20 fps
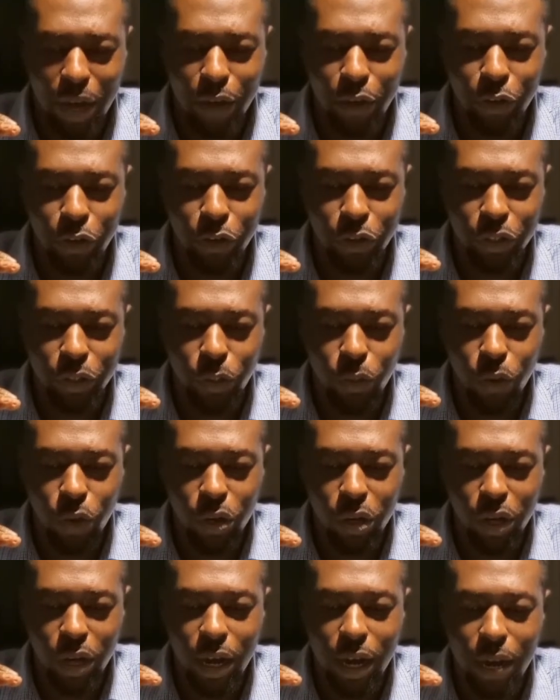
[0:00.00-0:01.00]
I would use the
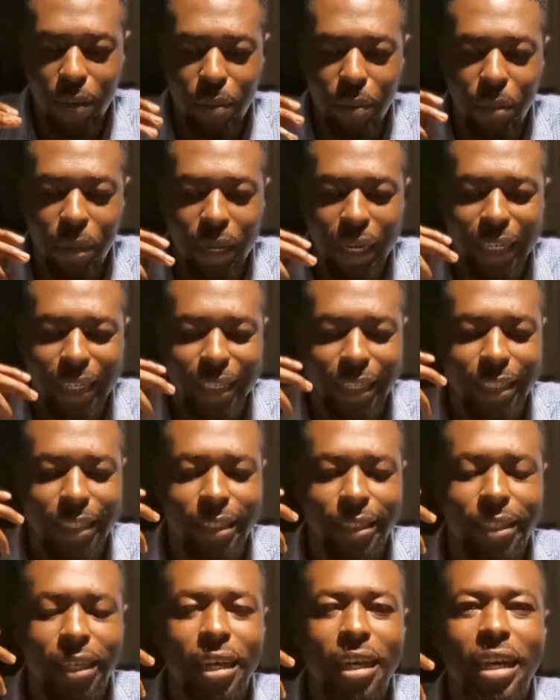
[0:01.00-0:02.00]
word calm. It
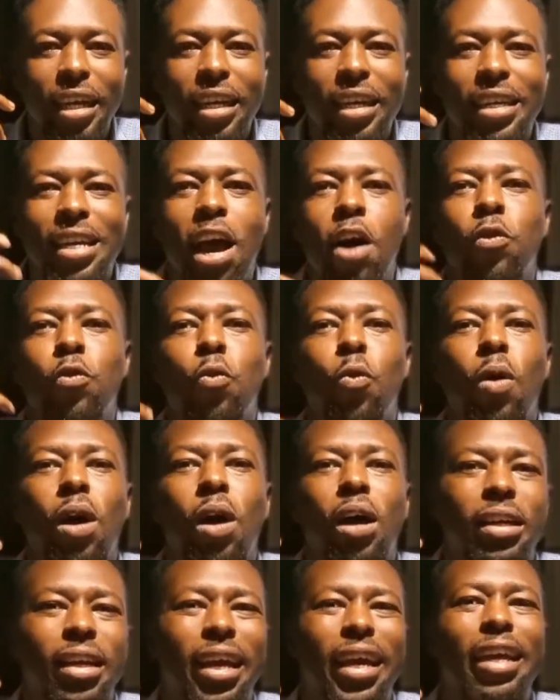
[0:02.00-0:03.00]
is
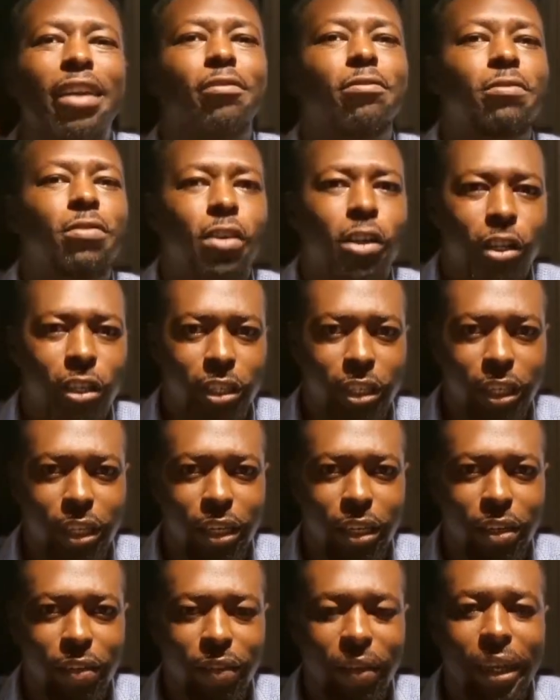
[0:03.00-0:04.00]
downward
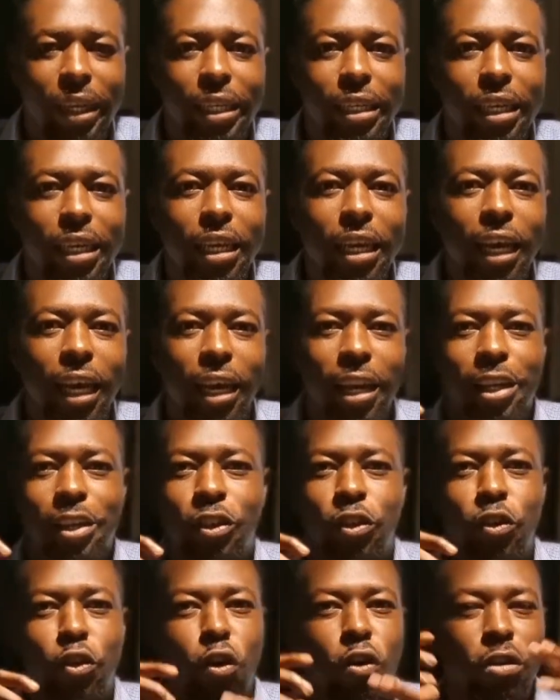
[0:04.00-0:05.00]
inflating, right? It
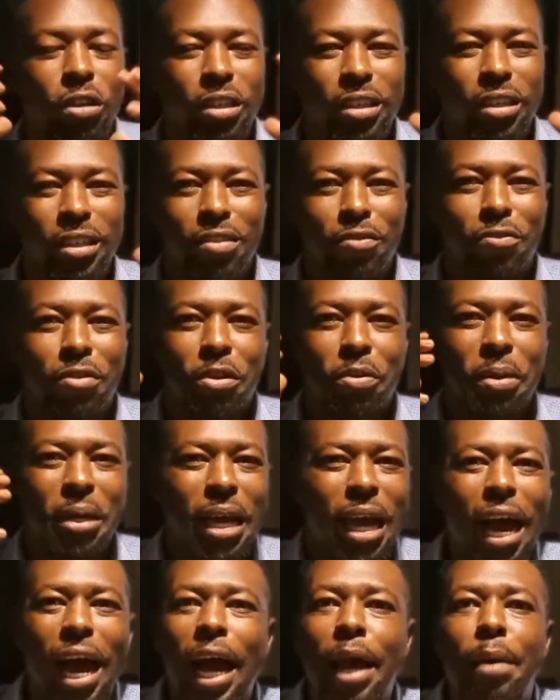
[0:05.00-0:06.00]
is not very
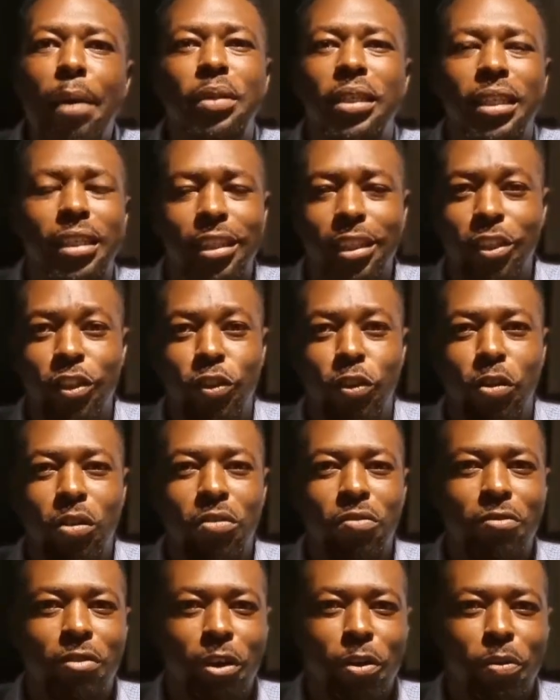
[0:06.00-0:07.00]
hyped. It is
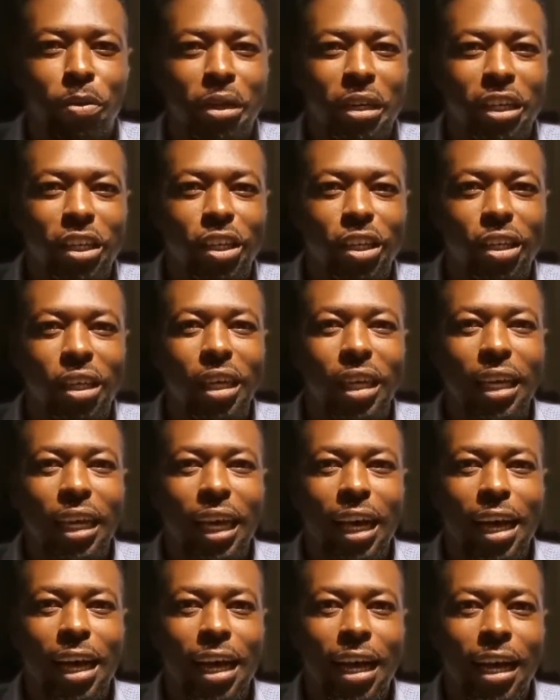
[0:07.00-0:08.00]
not very
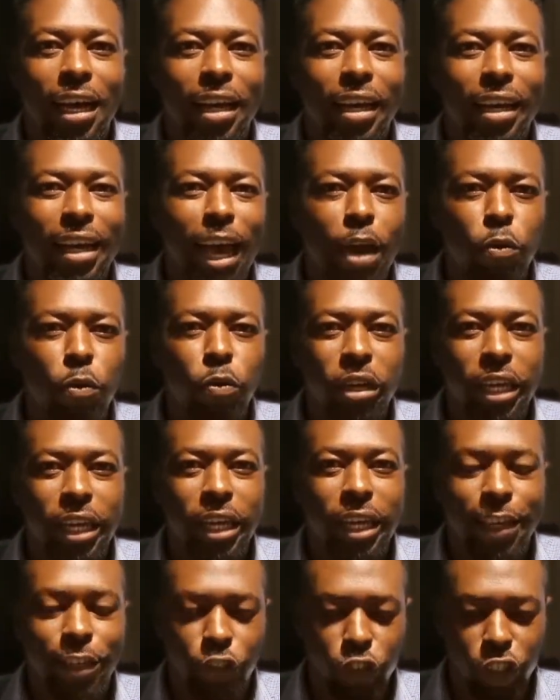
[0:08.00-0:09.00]

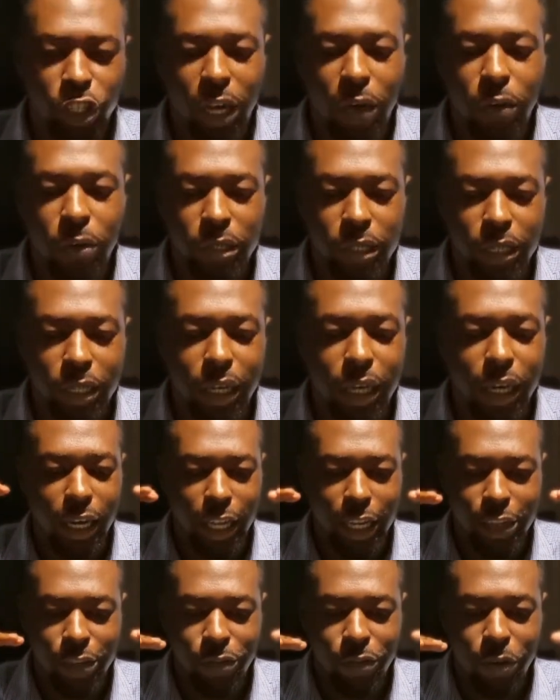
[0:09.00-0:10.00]
loudy and shouty.
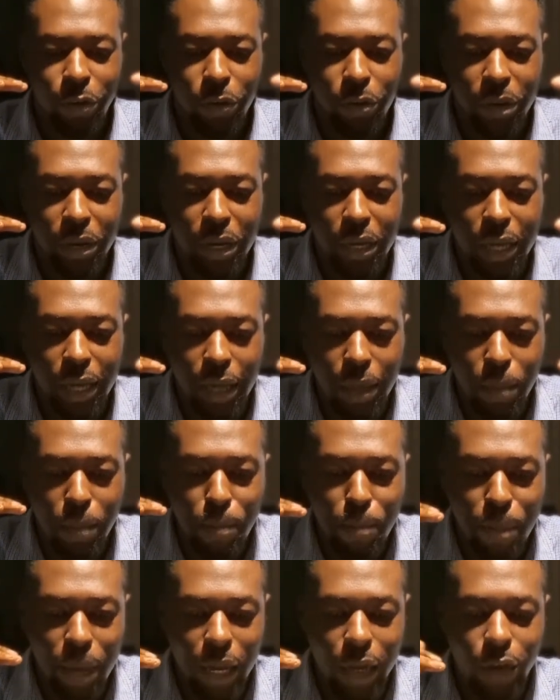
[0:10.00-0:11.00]
It is very
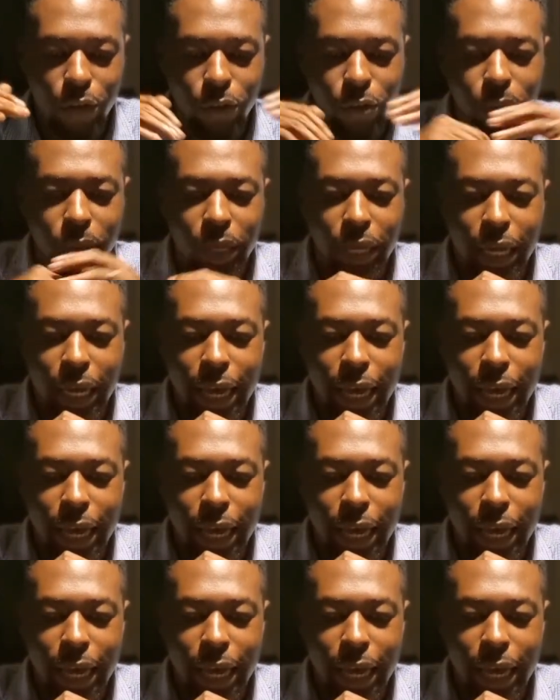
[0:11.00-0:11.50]
mellow.